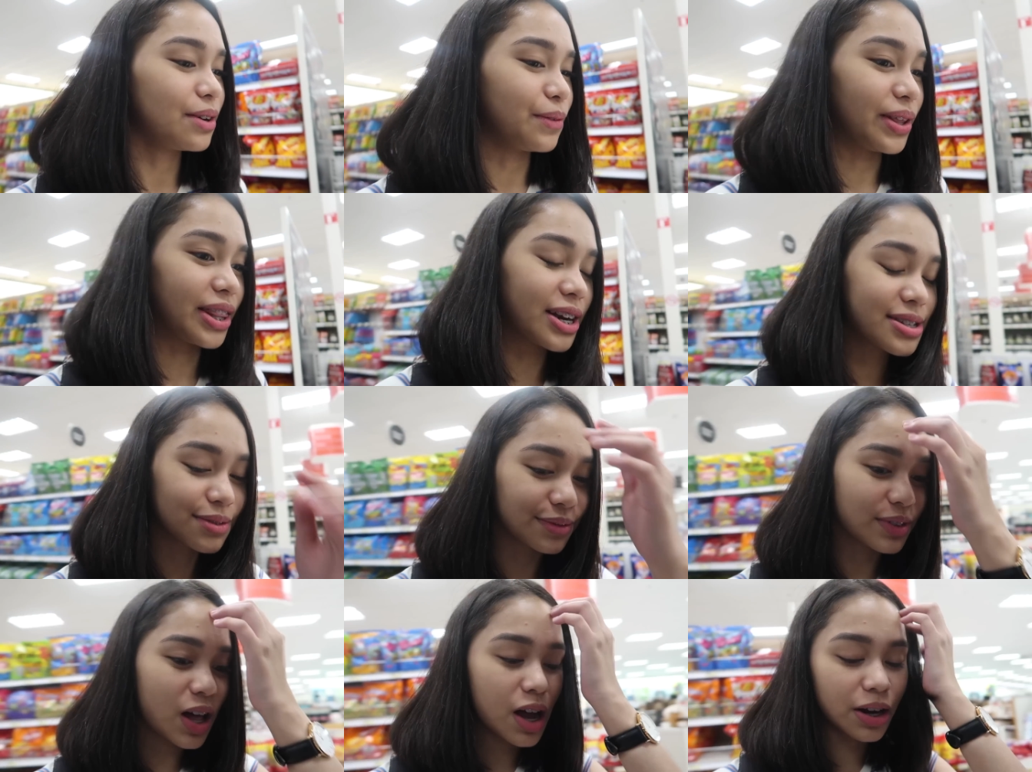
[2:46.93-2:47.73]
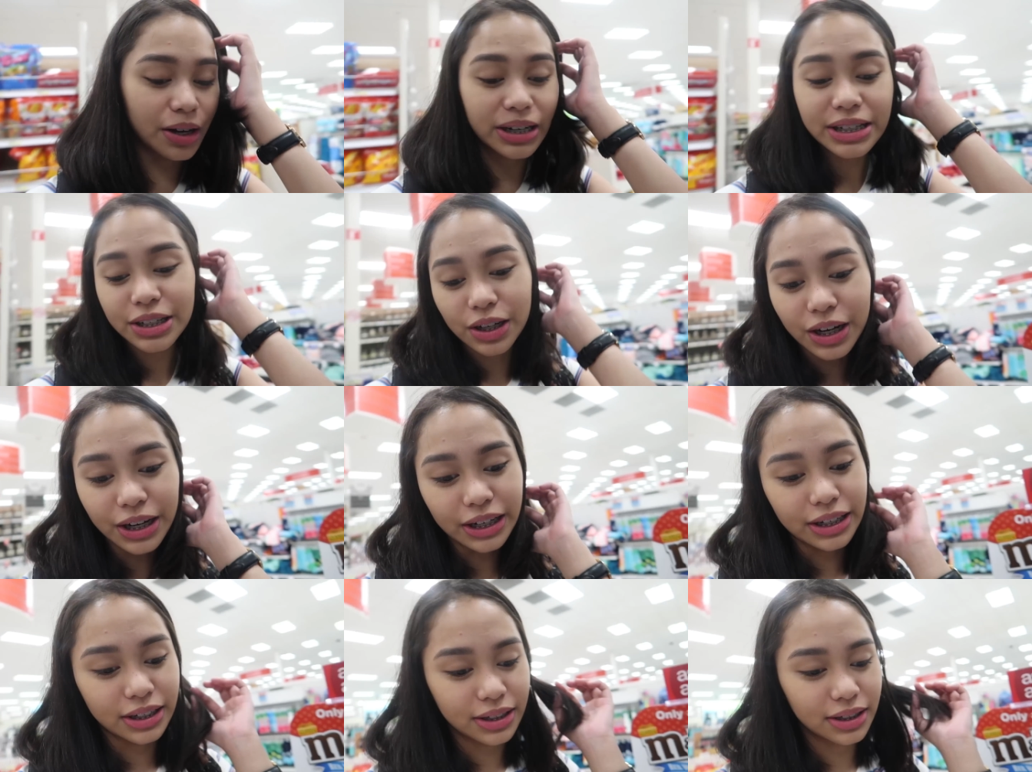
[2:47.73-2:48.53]
when there's a vlogger in
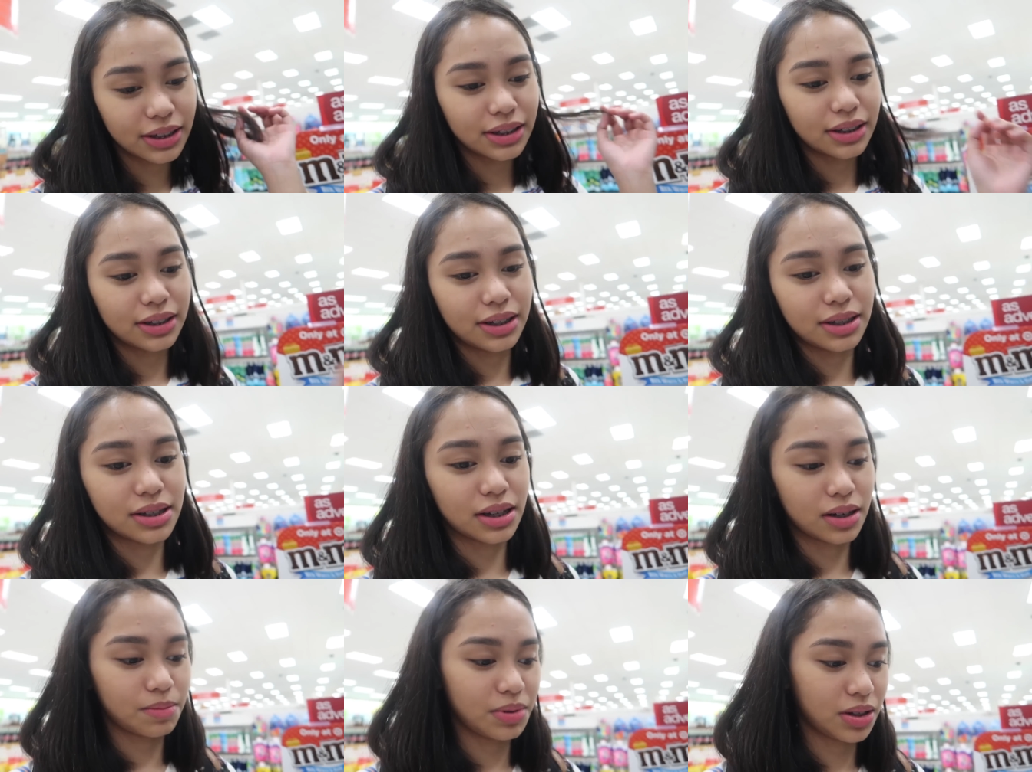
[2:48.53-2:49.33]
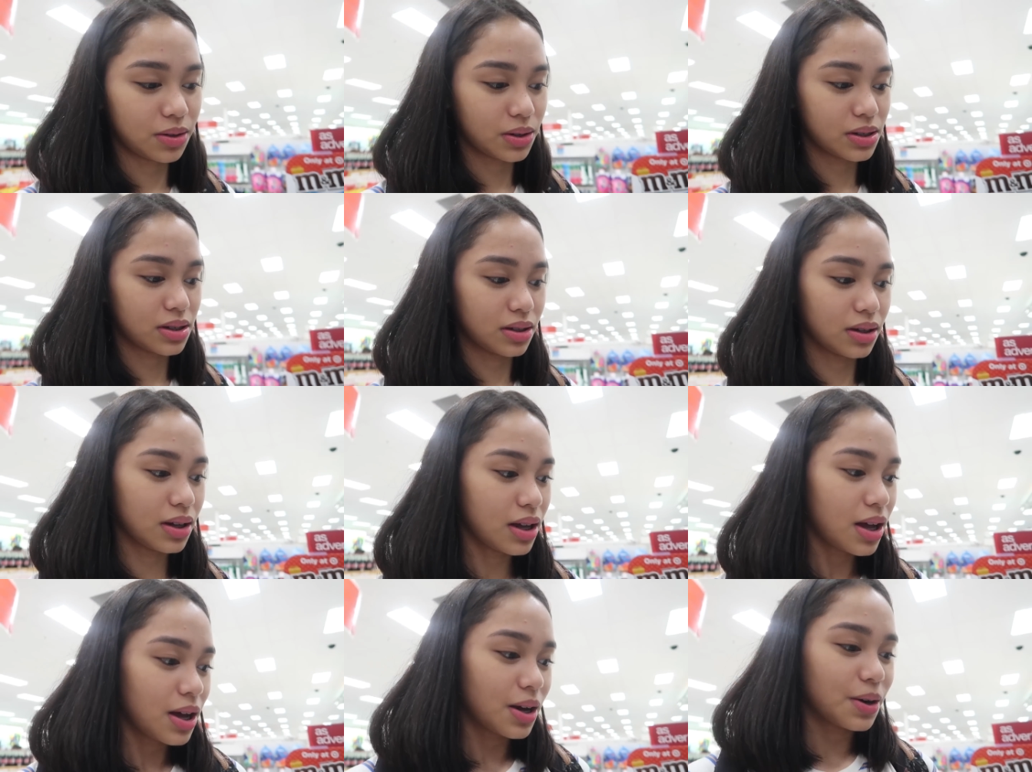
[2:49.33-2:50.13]
Target, it's gonna be noisy.
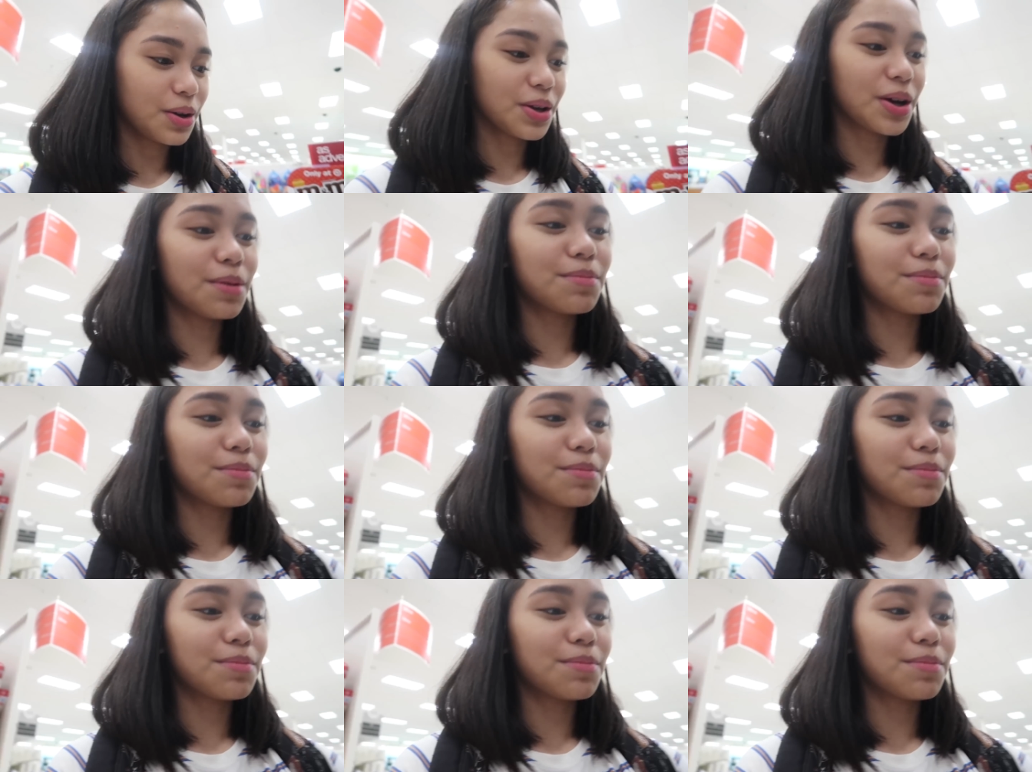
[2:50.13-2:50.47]
Wait,